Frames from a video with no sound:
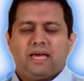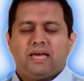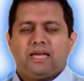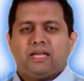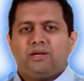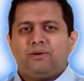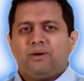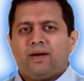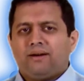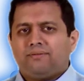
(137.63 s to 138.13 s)

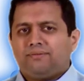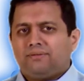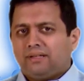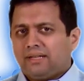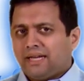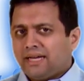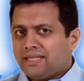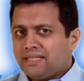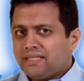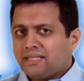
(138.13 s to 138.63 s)
You have
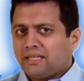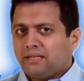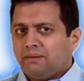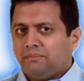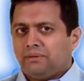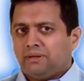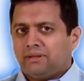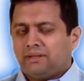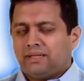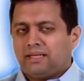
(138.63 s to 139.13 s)
less
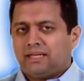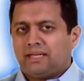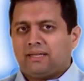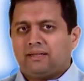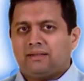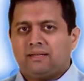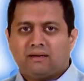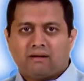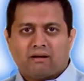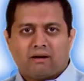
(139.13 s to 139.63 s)
ability
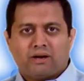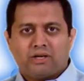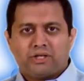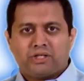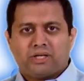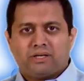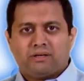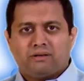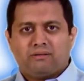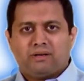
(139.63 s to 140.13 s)
than our
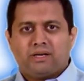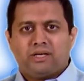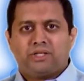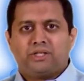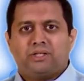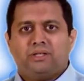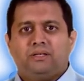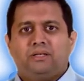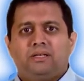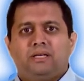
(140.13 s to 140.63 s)

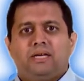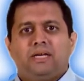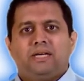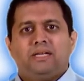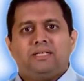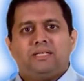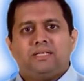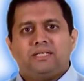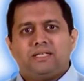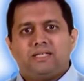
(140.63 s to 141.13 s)
generation
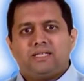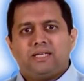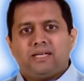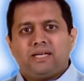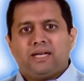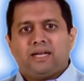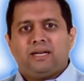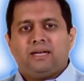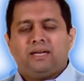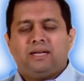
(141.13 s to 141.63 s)
to sit
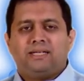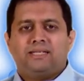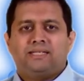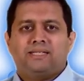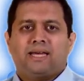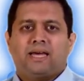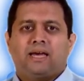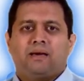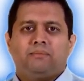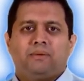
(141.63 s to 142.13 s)
in an
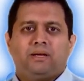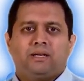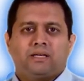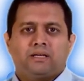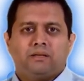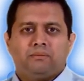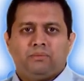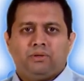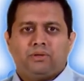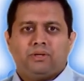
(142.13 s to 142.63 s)
exam and
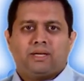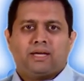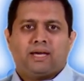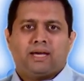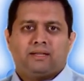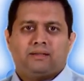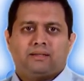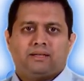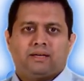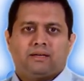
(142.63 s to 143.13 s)

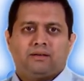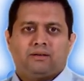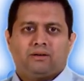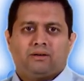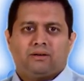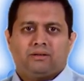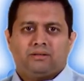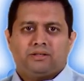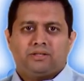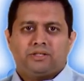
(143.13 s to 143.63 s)
communicate that
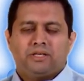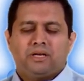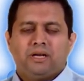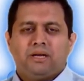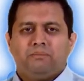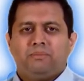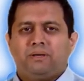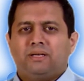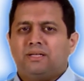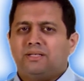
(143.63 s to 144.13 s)
knowledge.
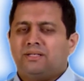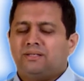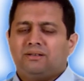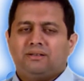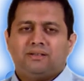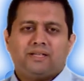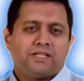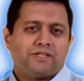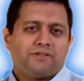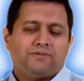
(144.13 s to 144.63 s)
Because
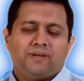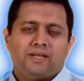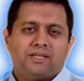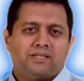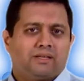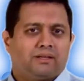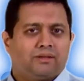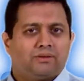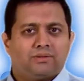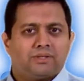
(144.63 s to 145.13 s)
let's face
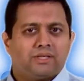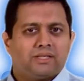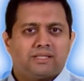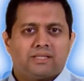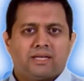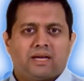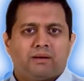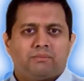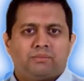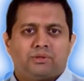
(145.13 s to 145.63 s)
it, those
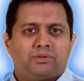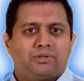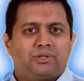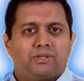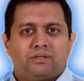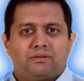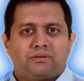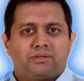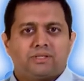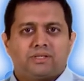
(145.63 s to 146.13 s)
exams are
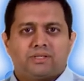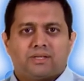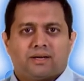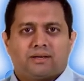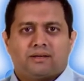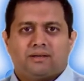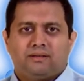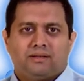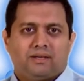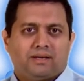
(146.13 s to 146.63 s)
still
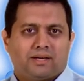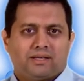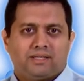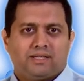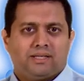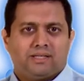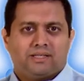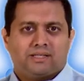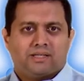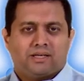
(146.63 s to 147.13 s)
stuck in the
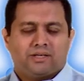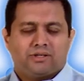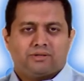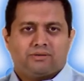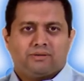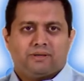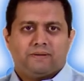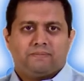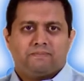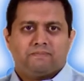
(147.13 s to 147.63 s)
19th
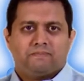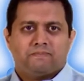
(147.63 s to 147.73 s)
century.